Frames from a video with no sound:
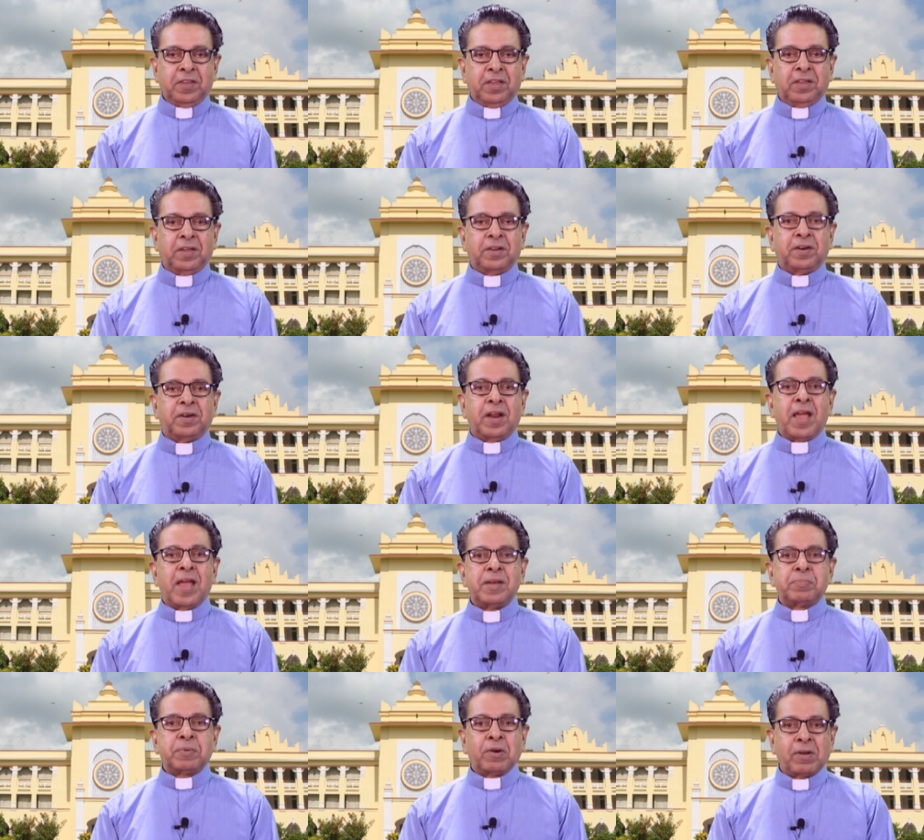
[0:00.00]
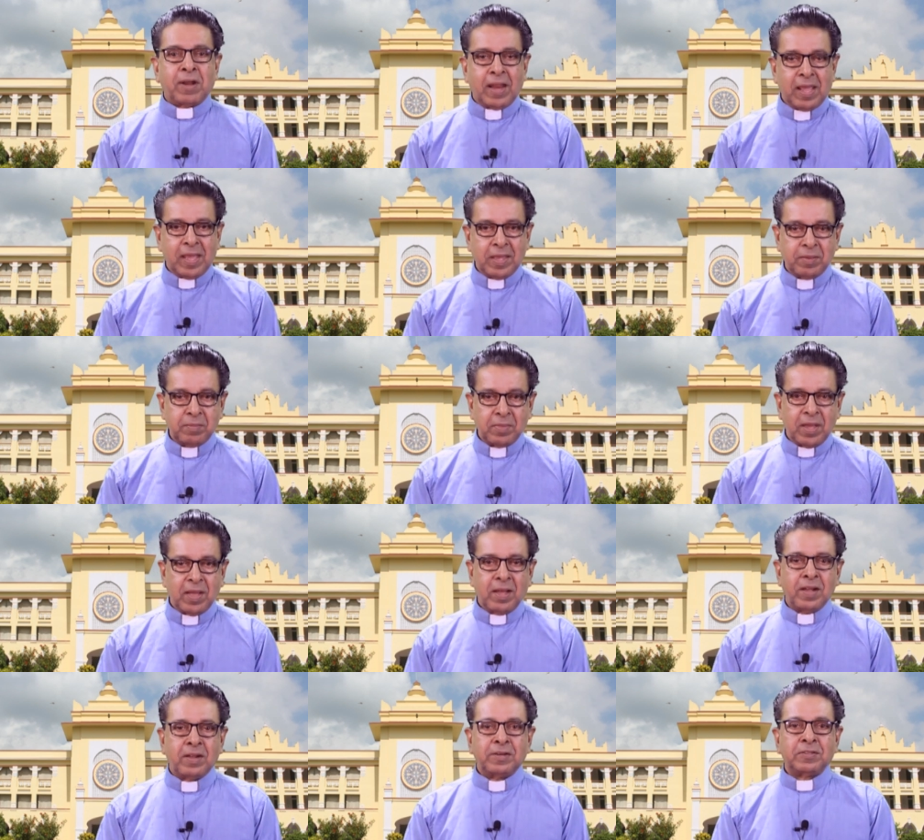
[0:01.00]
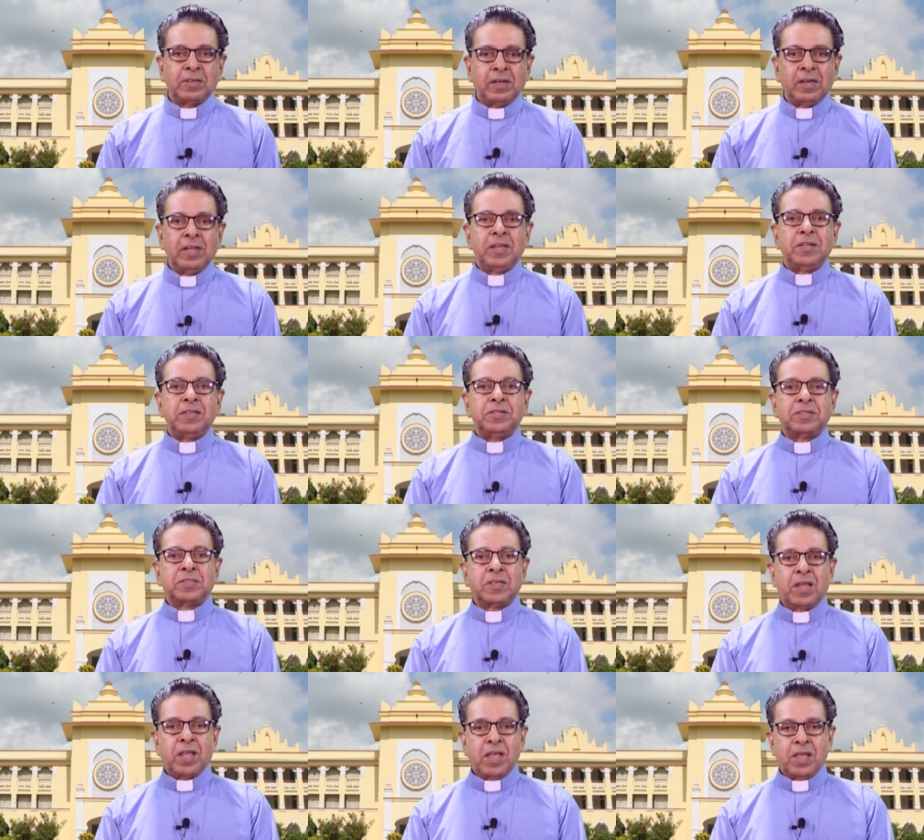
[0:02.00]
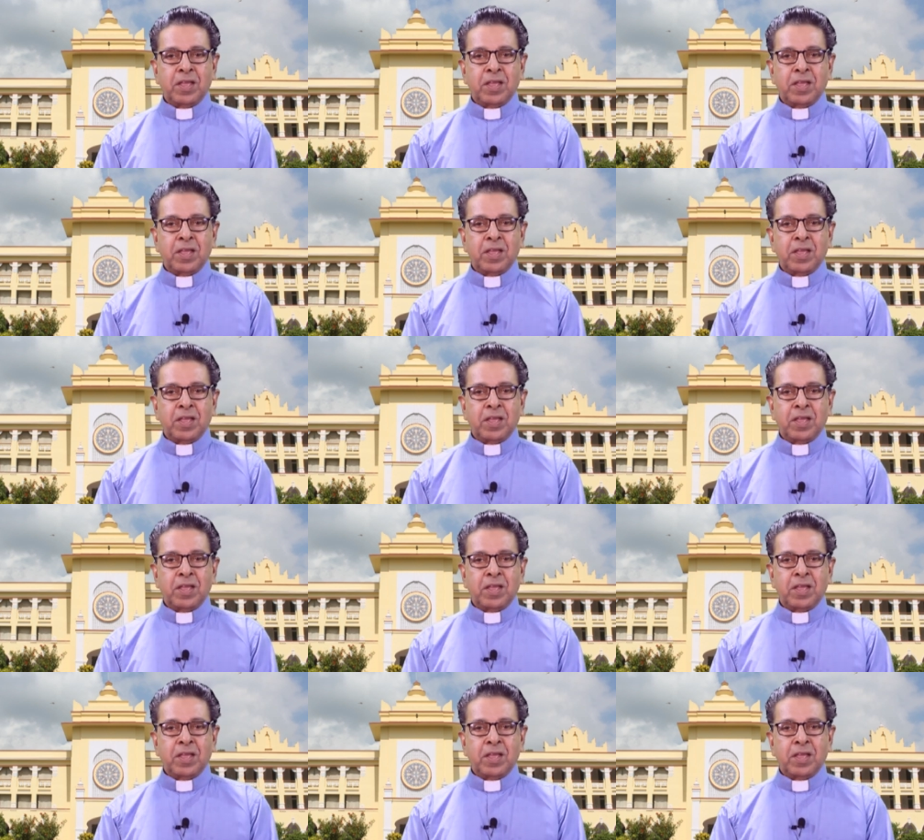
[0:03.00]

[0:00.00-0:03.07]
year and proclaim a release